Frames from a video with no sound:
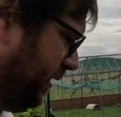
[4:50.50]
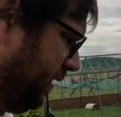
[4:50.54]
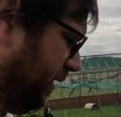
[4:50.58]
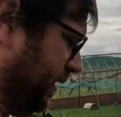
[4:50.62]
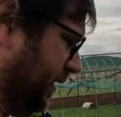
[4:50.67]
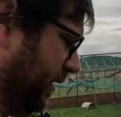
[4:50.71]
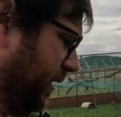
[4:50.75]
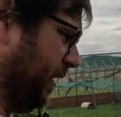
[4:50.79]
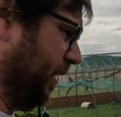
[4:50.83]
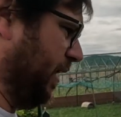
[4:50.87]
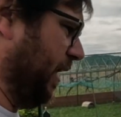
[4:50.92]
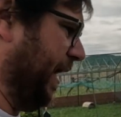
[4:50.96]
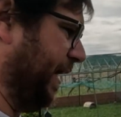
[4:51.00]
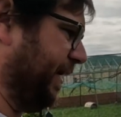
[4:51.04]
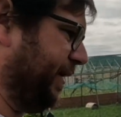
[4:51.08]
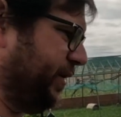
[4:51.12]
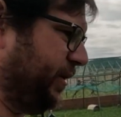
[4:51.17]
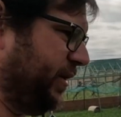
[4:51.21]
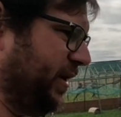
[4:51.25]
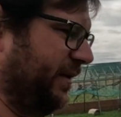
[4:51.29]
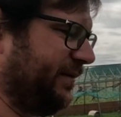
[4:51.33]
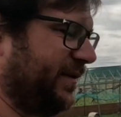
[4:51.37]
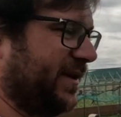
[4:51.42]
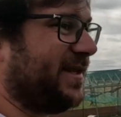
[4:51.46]
I
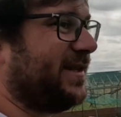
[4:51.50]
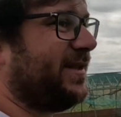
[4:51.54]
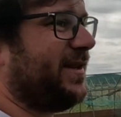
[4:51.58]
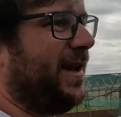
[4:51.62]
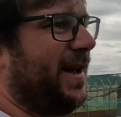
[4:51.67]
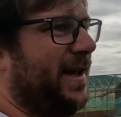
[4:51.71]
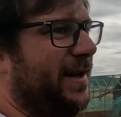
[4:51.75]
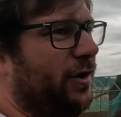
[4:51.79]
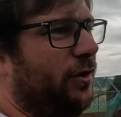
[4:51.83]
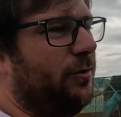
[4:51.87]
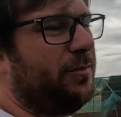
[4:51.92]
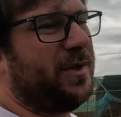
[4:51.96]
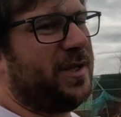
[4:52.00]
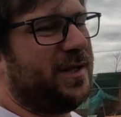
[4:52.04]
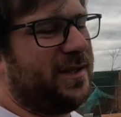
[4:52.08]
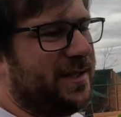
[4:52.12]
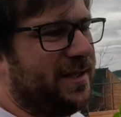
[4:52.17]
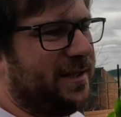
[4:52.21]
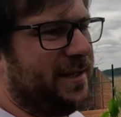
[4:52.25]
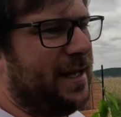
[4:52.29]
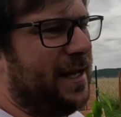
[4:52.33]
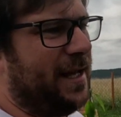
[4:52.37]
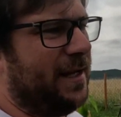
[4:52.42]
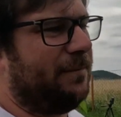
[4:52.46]
do have a side option
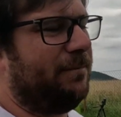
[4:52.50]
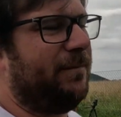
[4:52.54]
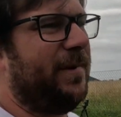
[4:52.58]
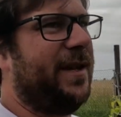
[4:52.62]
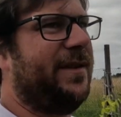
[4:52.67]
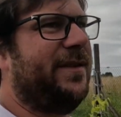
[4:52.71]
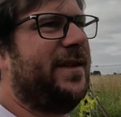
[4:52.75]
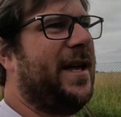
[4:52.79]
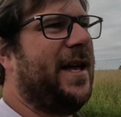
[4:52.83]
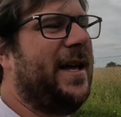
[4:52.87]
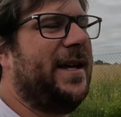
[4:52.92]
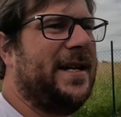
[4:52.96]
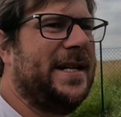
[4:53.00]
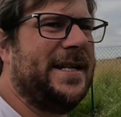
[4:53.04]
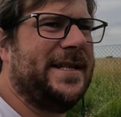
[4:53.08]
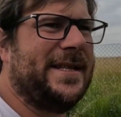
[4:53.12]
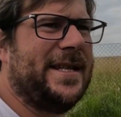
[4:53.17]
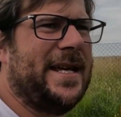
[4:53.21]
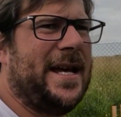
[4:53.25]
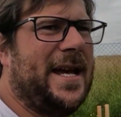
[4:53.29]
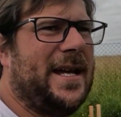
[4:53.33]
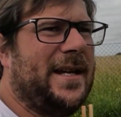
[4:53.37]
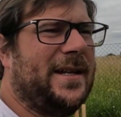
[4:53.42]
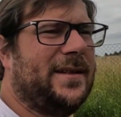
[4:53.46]
to that, and that is
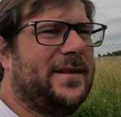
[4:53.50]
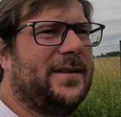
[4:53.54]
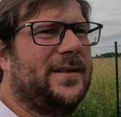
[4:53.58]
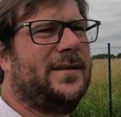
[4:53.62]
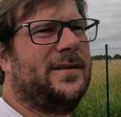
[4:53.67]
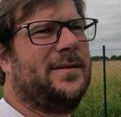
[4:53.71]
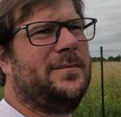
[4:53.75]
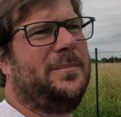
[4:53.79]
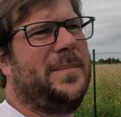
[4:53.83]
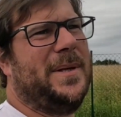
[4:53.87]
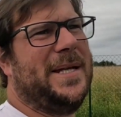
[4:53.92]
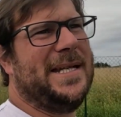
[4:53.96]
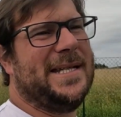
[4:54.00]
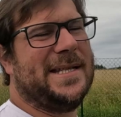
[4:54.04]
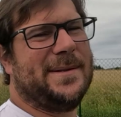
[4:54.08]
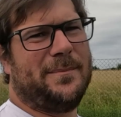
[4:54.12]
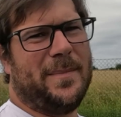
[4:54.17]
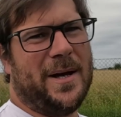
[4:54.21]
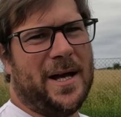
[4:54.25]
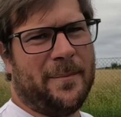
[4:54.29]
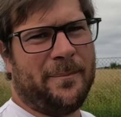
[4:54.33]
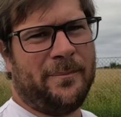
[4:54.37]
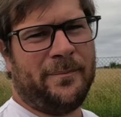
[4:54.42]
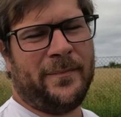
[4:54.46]
that Bea's
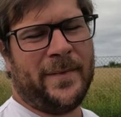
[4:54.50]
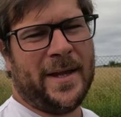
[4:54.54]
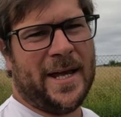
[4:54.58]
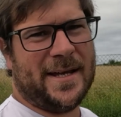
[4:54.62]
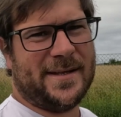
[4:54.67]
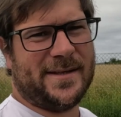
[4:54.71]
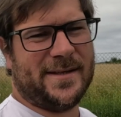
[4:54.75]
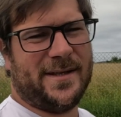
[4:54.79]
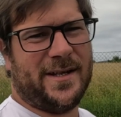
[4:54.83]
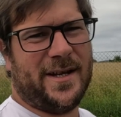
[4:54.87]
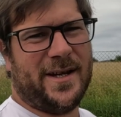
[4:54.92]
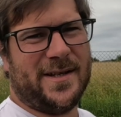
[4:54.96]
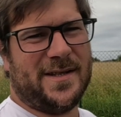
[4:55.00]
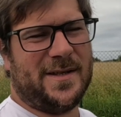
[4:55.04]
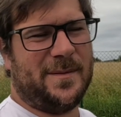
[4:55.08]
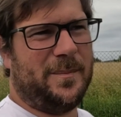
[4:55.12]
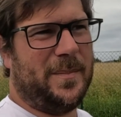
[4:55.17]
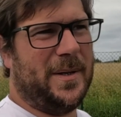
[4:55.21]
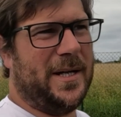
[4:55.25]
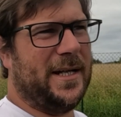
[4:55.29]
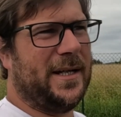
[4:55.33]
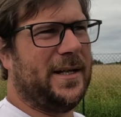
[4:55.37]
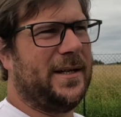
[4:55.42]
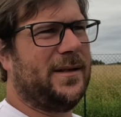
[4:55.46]
mum has a nice
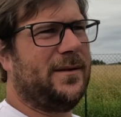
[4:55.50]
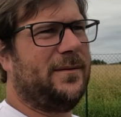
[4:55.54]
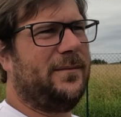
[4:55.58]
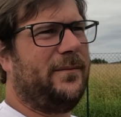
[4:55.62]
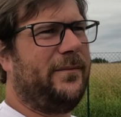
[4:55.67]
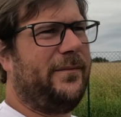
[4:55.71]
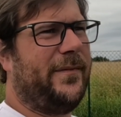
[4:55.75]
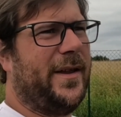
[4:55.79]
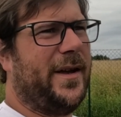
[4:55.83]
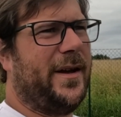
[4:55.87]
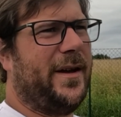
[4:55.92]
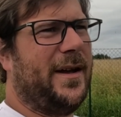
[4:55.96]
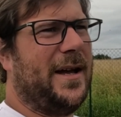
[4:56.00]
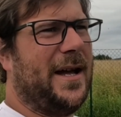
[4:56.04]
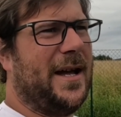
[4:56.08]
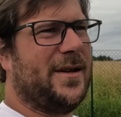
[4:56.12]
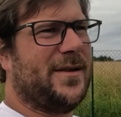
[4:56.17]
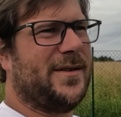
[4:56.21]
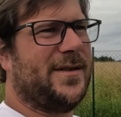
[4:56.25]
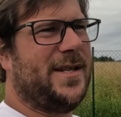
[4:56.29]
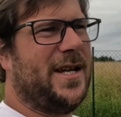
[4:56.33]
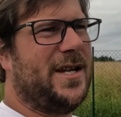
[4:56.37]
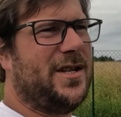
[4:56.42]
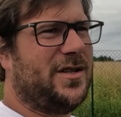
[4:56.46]
big
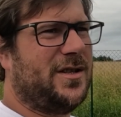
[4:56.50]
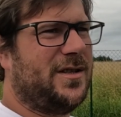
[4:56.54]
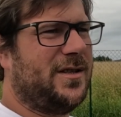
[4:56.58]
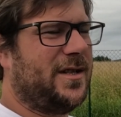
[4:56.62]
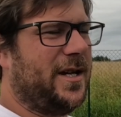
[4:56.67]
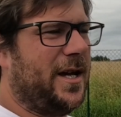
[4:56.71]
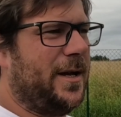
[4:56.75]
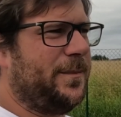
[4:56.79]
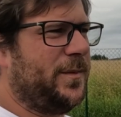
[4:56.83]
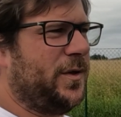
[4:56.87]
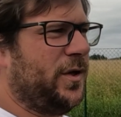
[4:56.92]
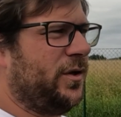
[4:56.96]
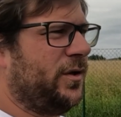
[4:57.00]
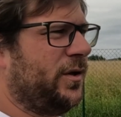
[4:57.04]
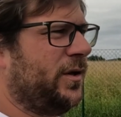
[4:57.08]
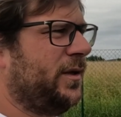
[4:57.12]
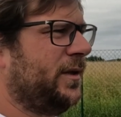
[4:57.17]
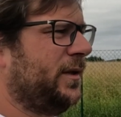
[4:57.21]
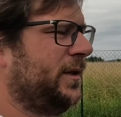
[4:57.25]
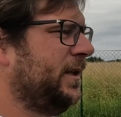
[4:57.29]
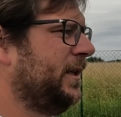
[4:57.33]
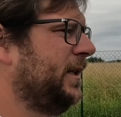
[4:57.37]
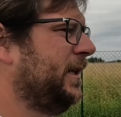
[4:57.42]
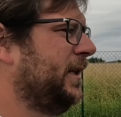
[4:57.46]
Alsatian type dog,
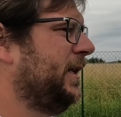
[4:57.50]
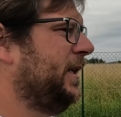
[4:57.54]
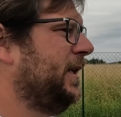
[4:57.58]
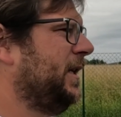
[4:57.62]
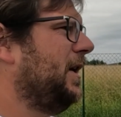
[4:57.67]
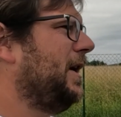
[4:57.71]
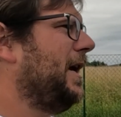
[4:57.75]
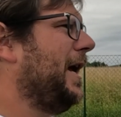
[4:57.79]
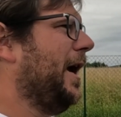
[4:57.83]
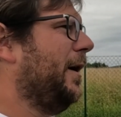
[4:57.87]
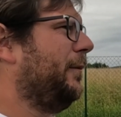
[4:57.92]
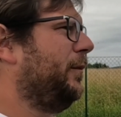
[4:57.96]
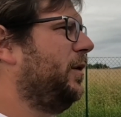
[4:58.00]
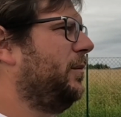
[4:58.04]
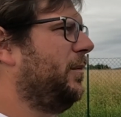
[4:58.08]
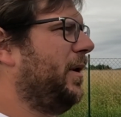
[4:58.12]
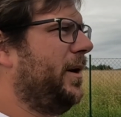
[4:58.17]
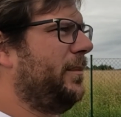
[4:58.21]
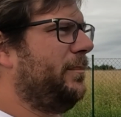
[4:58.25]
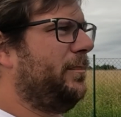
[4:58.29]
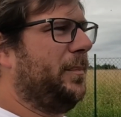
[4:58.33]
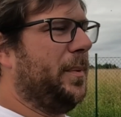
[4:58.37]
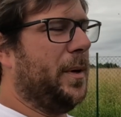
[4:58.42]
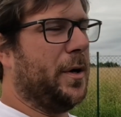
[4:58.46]
and we
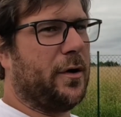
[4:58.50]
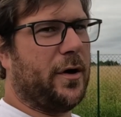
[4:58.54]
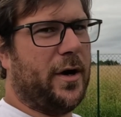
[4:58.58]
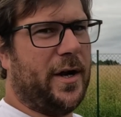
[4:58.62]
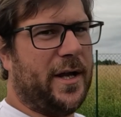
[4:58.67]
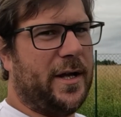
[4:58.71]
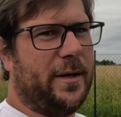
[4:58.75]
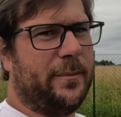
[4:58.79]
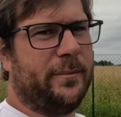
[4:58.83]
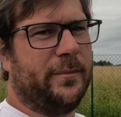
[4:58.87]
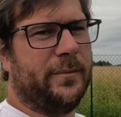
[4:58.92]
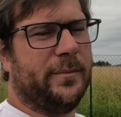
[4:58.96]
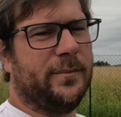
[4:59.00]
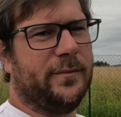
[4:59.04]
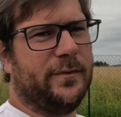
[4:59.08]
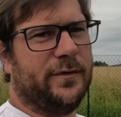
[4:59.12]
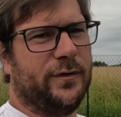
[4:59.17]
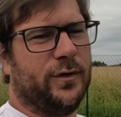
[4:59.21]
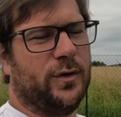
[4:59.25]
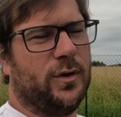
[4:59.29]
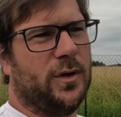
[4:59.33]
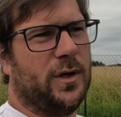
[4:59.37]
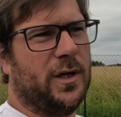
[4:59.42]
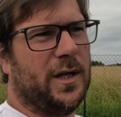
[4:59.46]
might borrow him
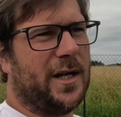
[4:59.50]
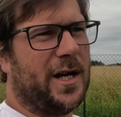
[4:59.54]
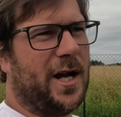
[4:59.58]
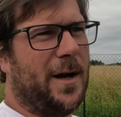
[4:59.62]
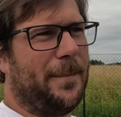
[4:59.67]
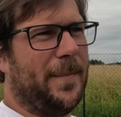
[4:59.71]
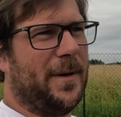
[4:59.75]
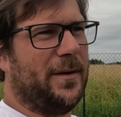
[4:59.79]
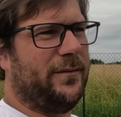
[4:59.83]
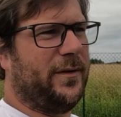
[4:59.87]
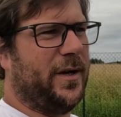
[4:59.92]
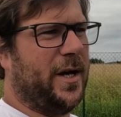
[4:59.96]
for a couple of